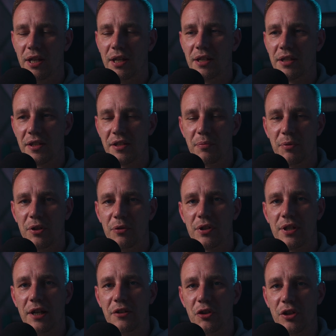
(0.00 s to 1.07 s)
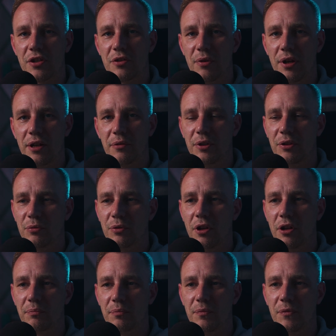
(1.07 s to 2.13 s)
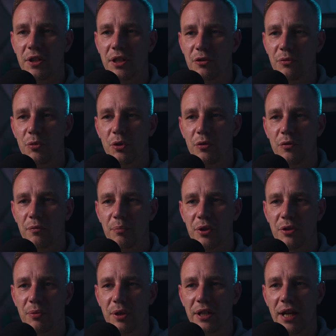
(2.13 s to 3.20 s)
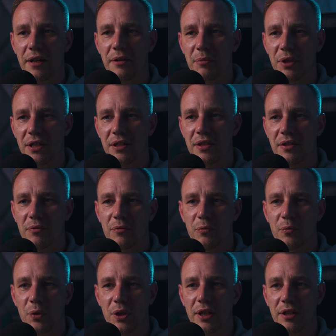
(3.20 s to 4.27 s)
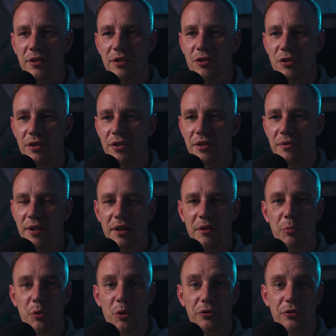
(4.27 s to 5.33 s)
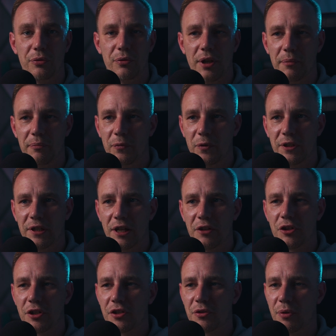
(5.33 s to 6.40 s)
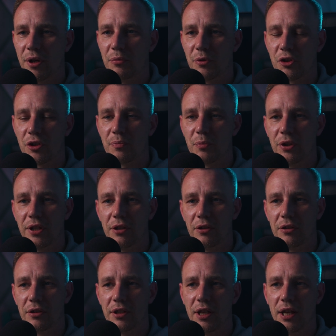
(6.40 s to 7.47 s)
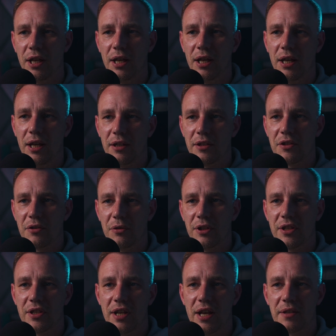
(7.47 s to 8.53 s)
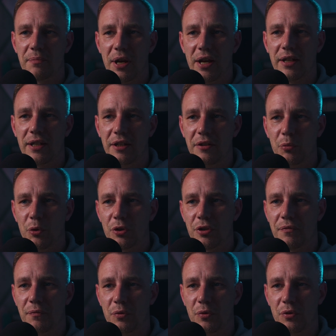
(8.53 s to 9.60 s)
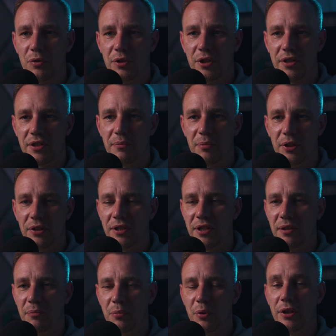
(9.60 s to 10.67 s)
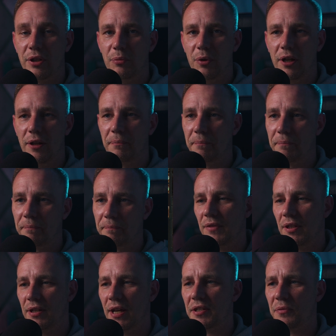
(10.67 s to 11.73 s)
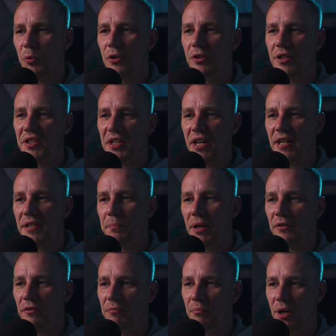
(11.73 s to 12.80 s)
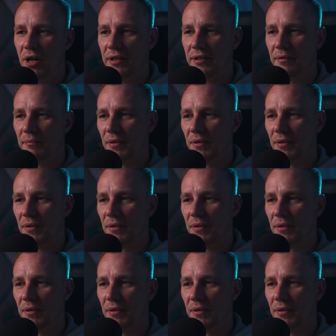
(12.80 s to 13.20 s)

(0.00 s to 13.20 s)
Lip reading: Since we use Lunging Strike, we do not need to move between enemies. We can just teleport to them with Lunging Strike, which is pretty good. So this aspect kind of works for this ability pretty well. The next one is Aspect of Might.